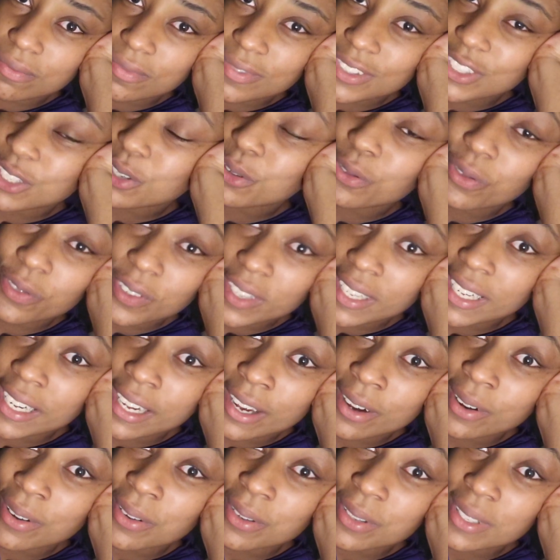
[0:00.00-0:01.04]
2
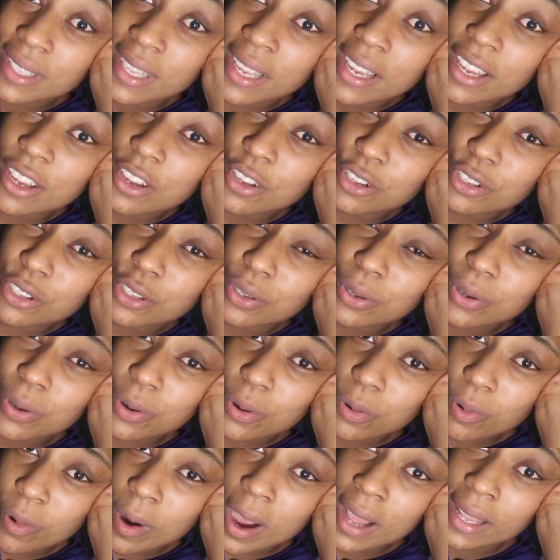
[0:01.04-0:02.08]
videos, 2
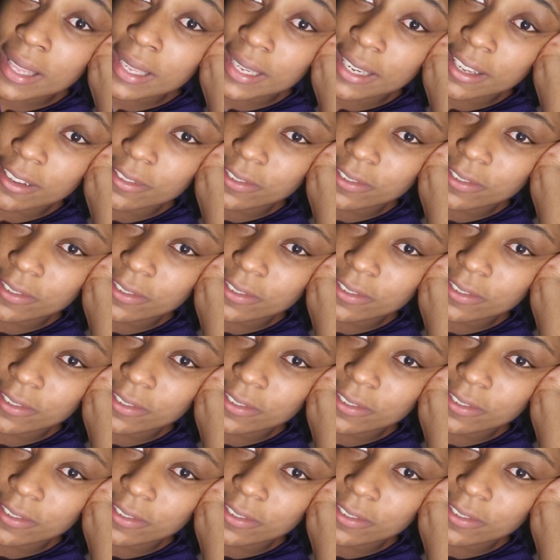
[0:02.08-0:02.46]
quality